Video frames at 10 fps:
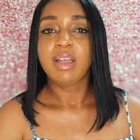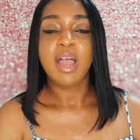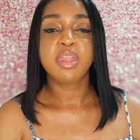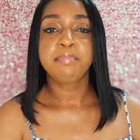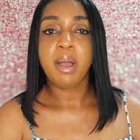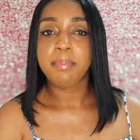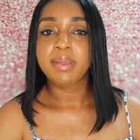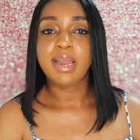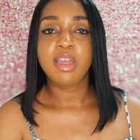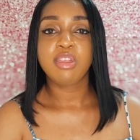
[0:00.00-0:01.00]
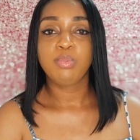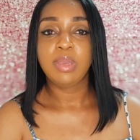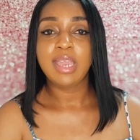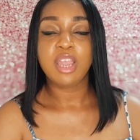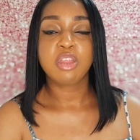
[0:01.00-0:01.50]
as popping as
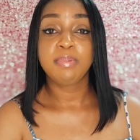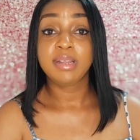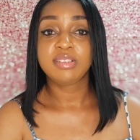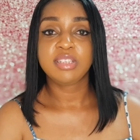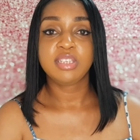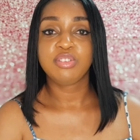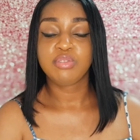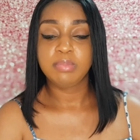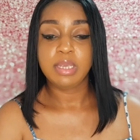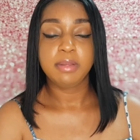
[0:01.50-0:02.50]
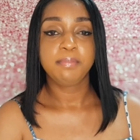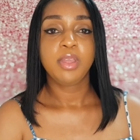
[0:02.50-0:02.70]
we expected it to be.